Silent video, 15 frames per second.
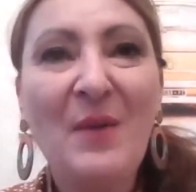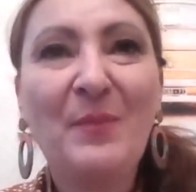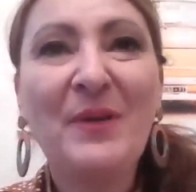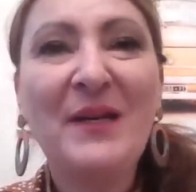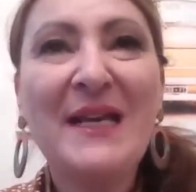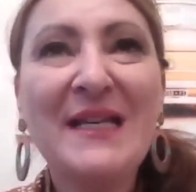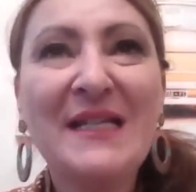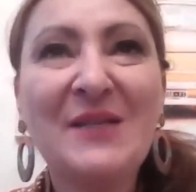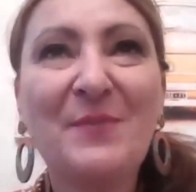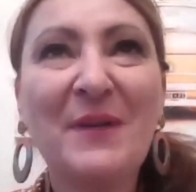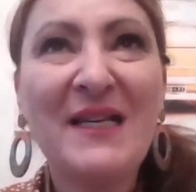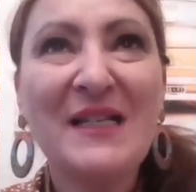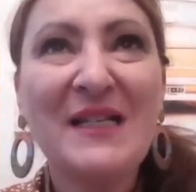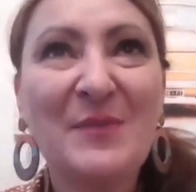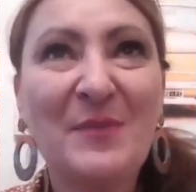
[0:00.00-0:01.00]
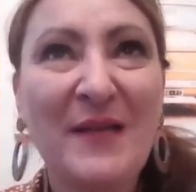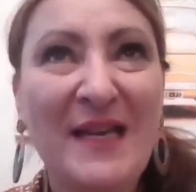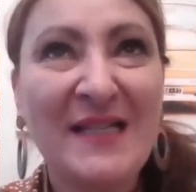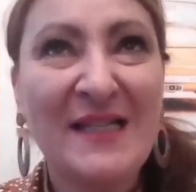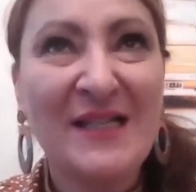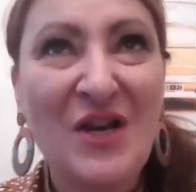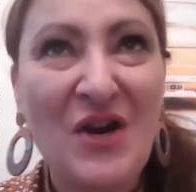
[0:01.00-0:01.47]
Please
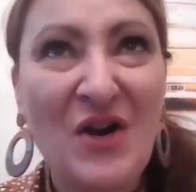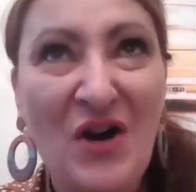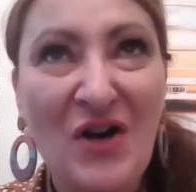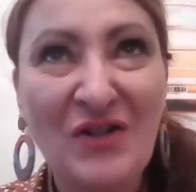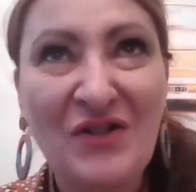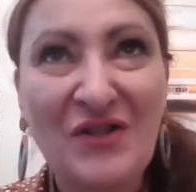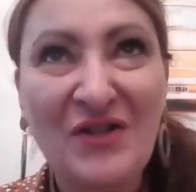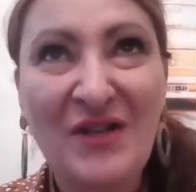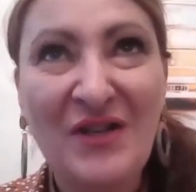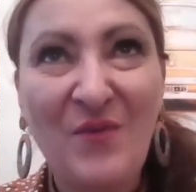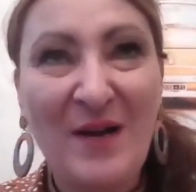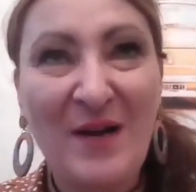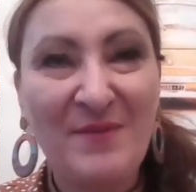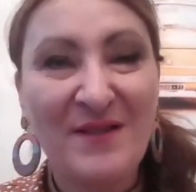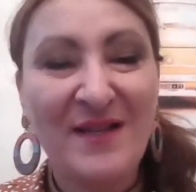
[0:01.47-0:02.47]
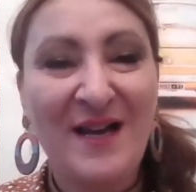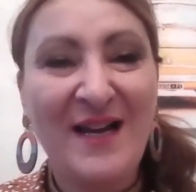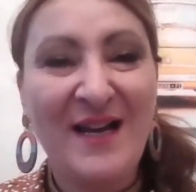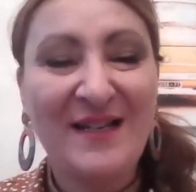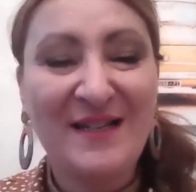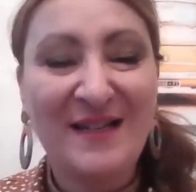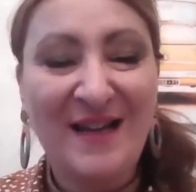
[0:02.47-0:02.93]
go onto the
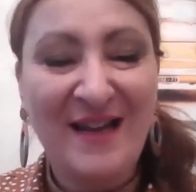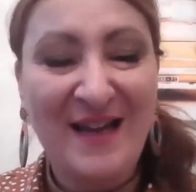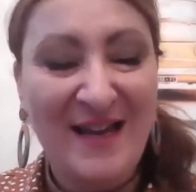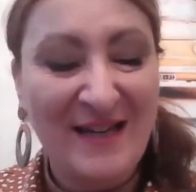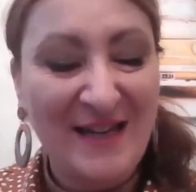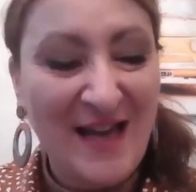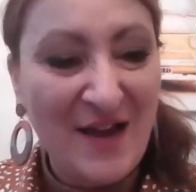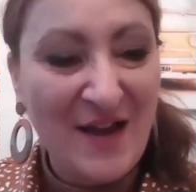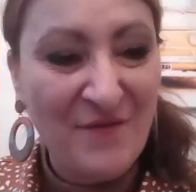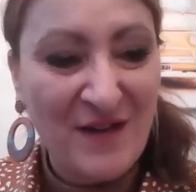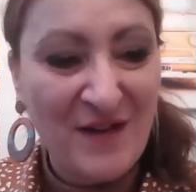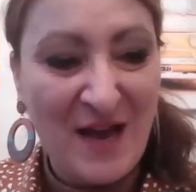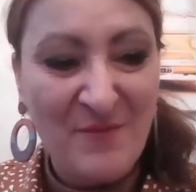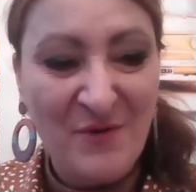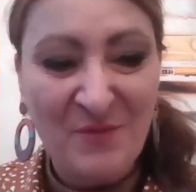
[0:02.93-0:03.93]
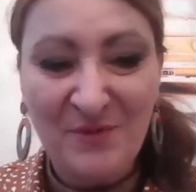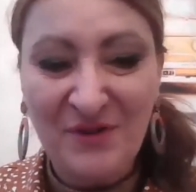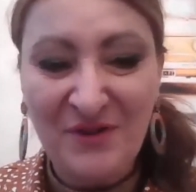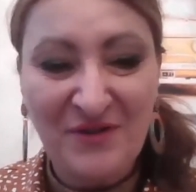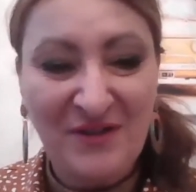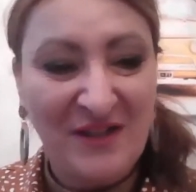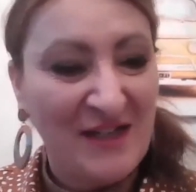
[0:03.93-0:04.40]
website. Again, lifetime
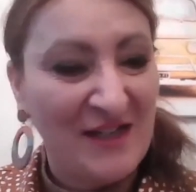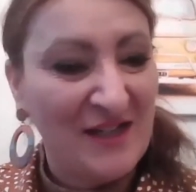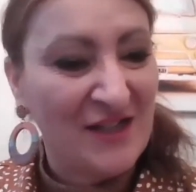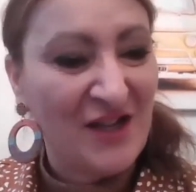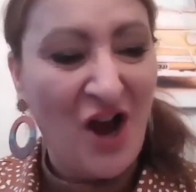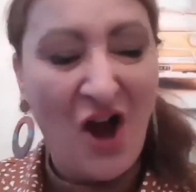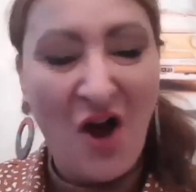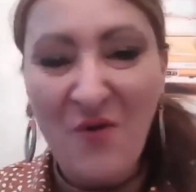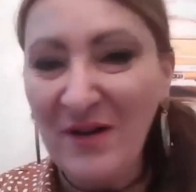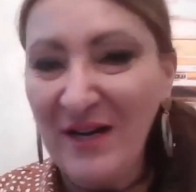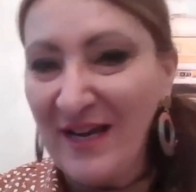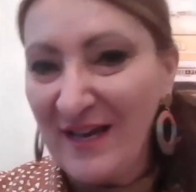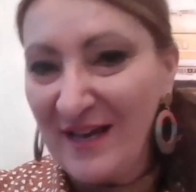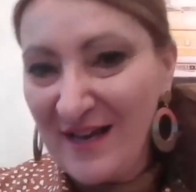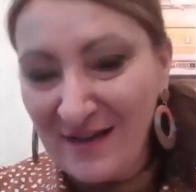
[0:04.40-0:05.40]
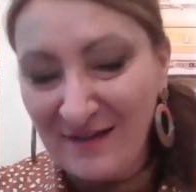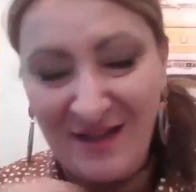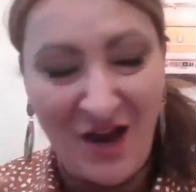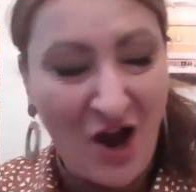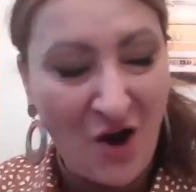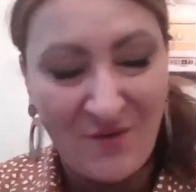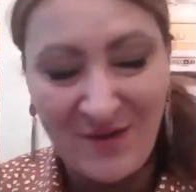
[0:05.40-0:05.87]
opportunities. They
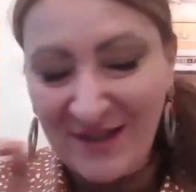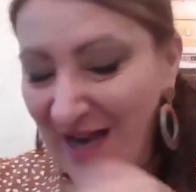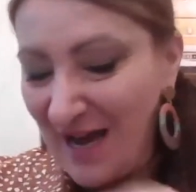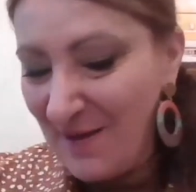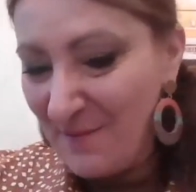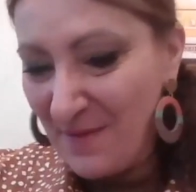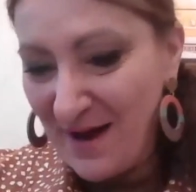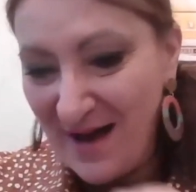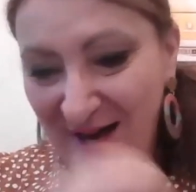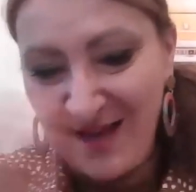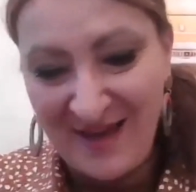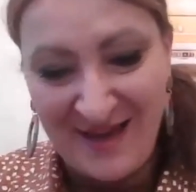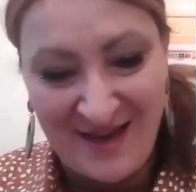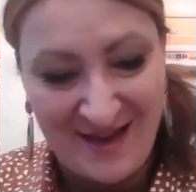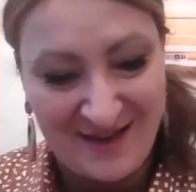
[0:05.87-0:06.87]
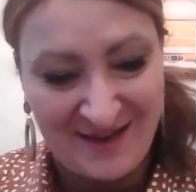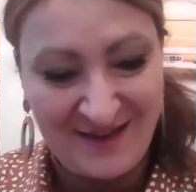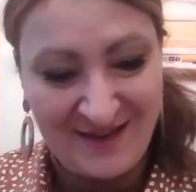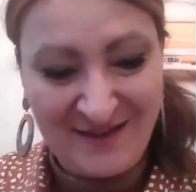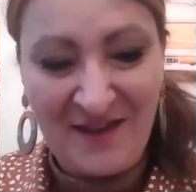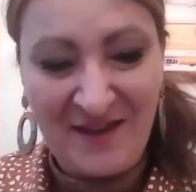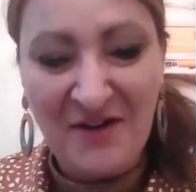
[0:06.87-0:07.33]
always come by and
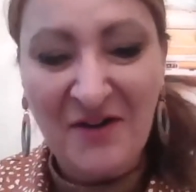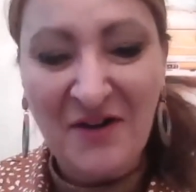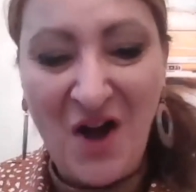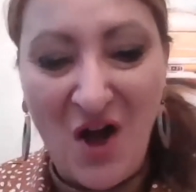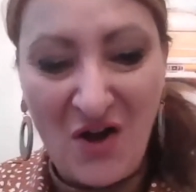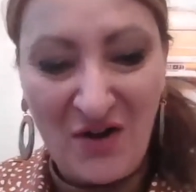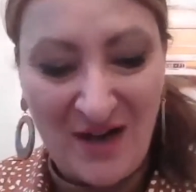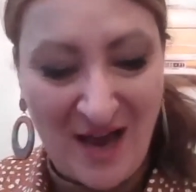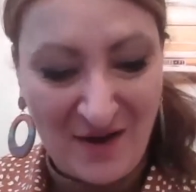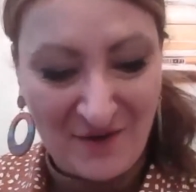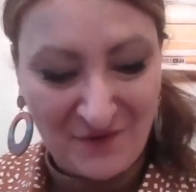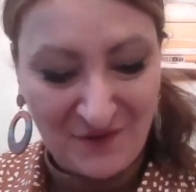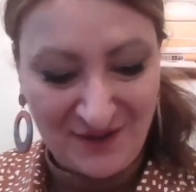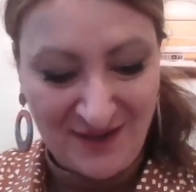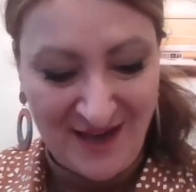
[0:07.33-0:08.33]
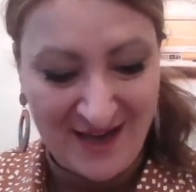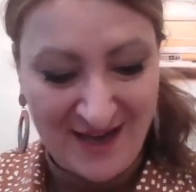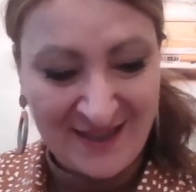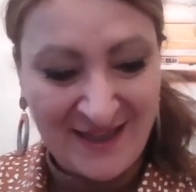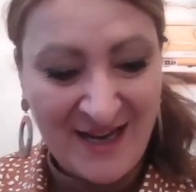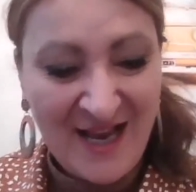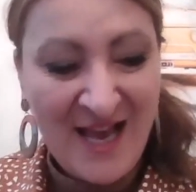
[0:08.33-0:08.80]
they're gone after
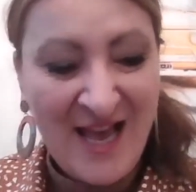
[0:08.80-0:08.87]
that.